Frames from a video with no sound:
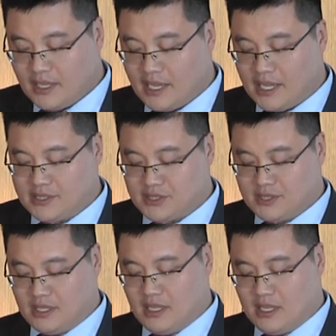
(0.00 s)
It
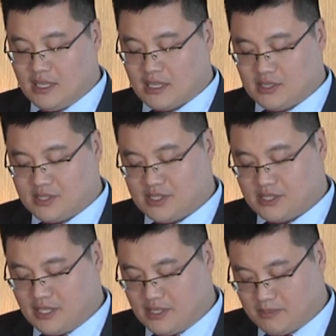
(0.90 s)

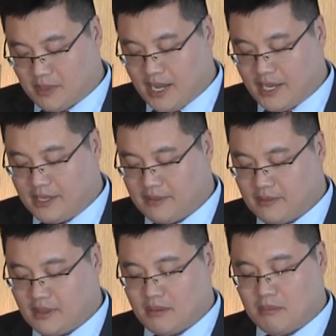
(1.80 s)
consisted by
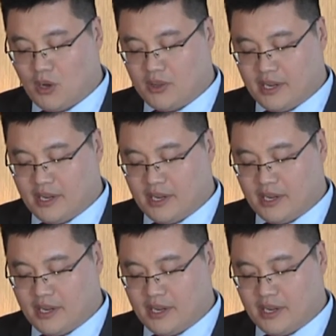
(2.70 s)
more